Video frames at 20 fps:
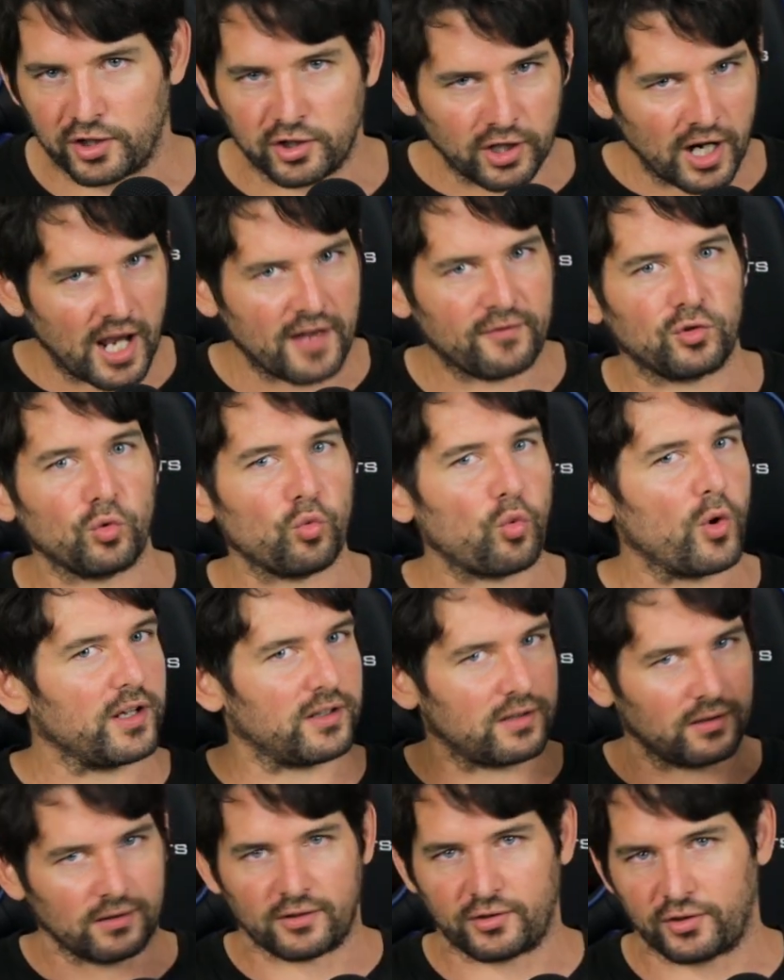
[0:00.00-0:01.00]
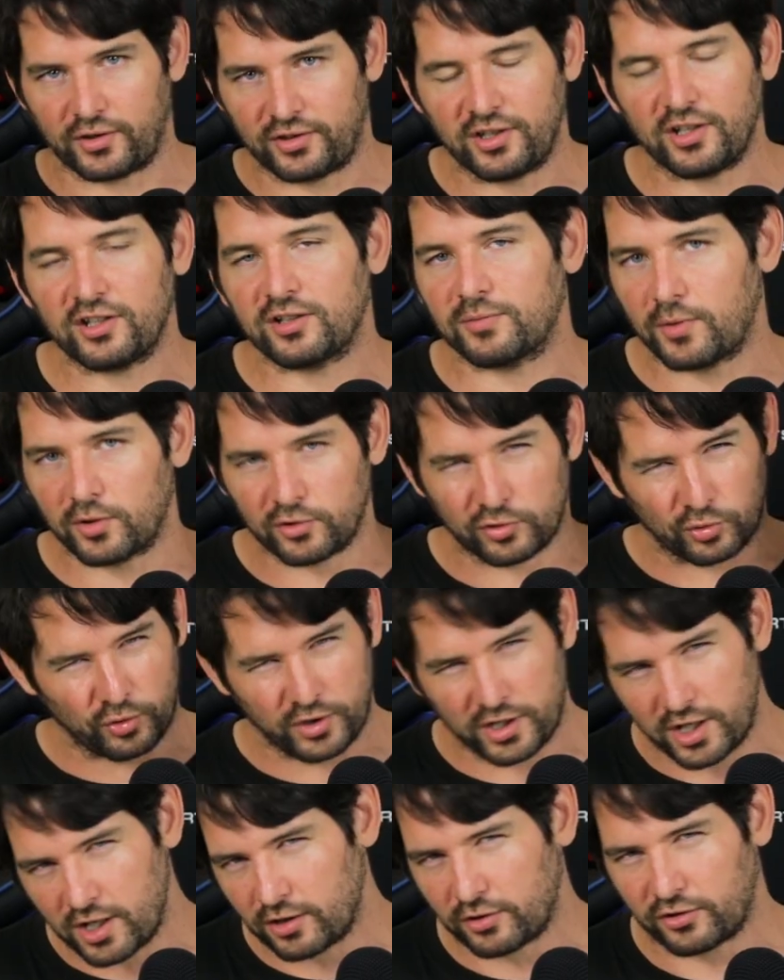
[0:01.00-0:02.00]
You're going to have to wait another 6 months
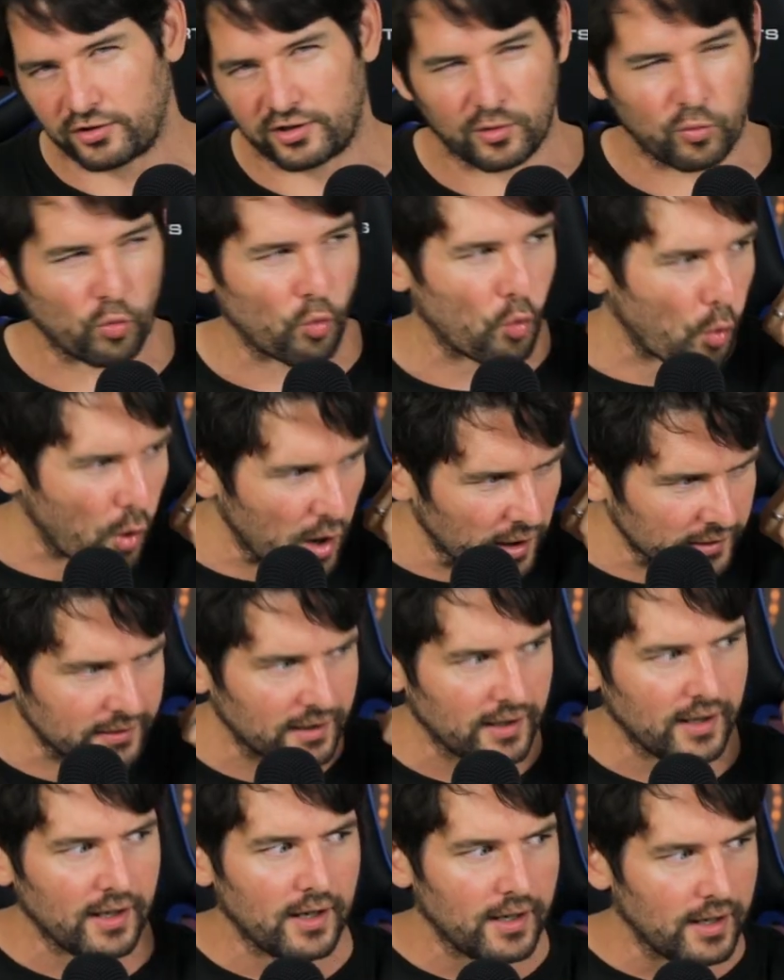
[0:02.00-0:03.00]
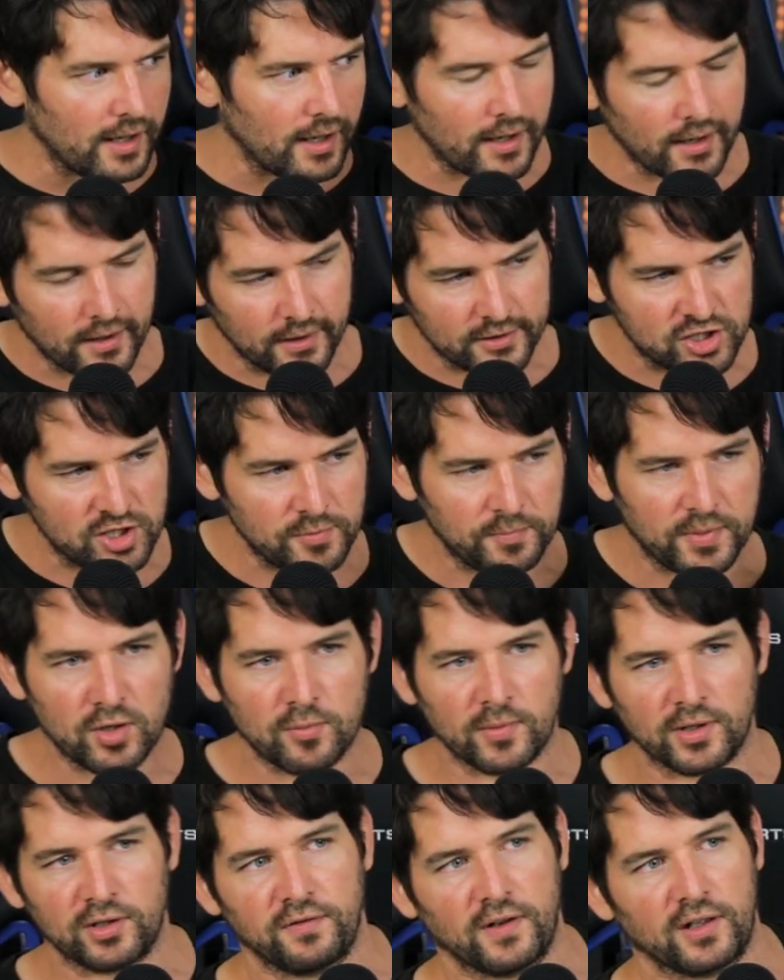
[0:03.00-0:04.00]
or a year to see what
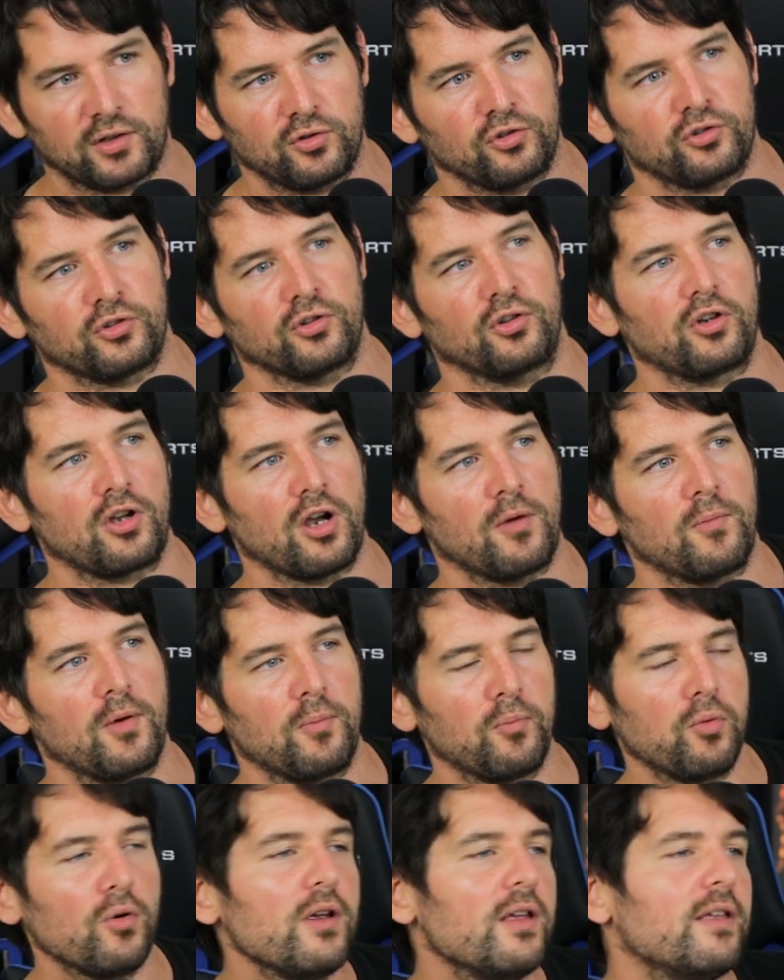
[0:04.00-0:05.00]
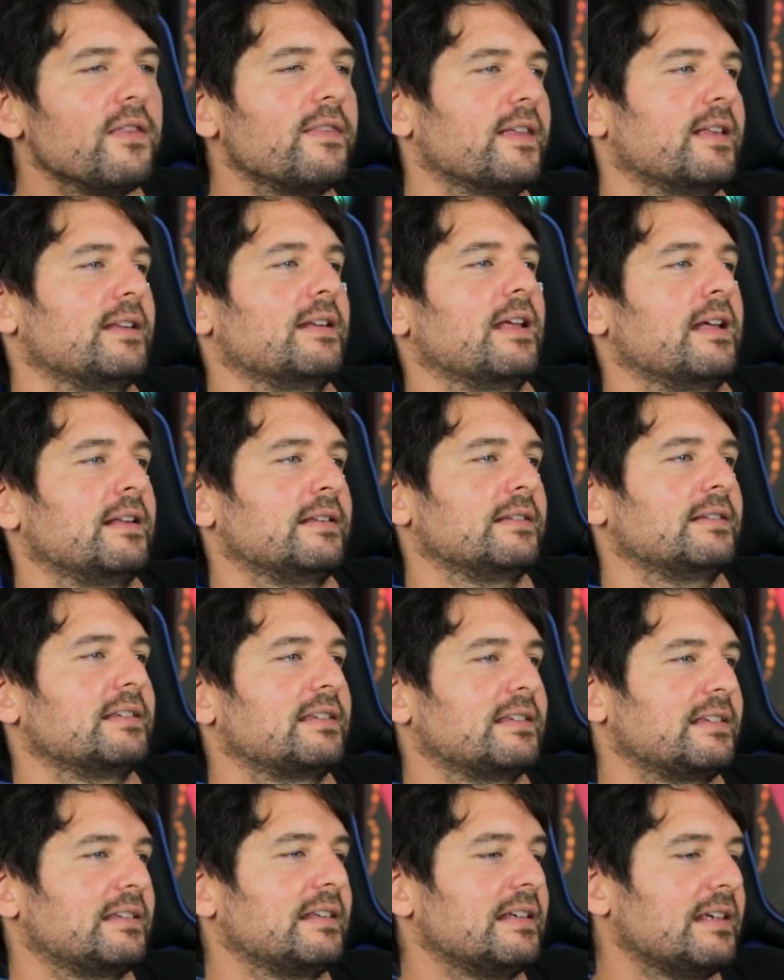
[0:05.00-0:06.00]
GPU manufacturer is going to come up with, and
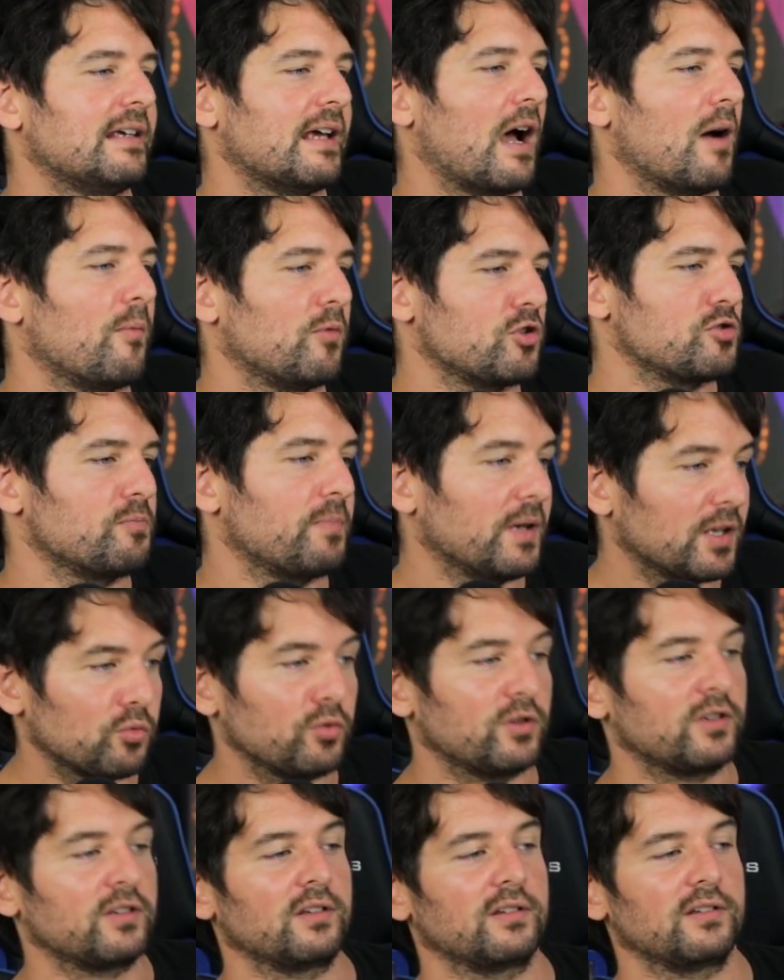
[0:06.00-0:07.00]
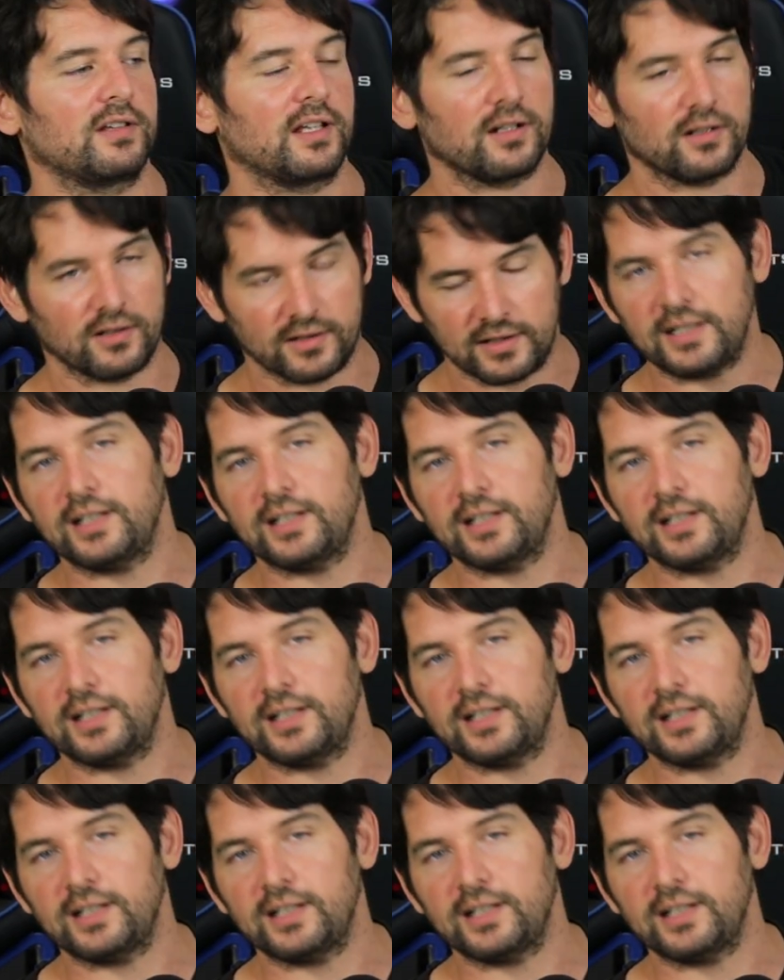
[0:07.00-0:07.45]
see how much bandwidth they're going to